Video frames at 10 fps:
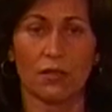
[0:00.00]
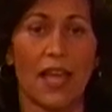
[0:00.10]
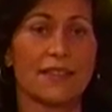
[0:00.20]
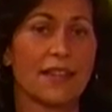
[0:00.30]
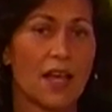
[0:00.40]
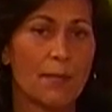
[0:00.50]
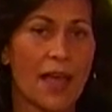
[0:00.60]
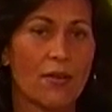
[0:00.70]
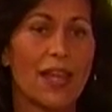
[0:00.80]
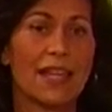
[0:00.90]
has come
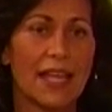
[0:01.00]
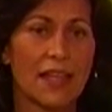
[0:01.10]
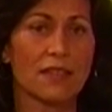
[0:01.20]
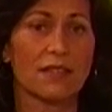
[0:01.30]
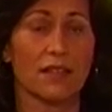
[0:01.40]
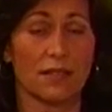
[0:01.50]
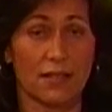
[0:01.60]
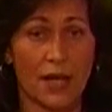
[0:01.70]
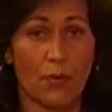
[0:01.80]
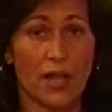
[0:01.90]
out against a
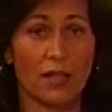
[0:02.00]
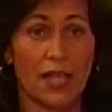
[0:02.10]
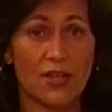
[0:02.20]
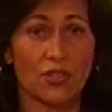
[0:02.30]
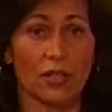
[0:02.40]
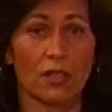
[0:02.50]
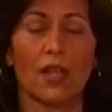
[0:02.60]
state regulation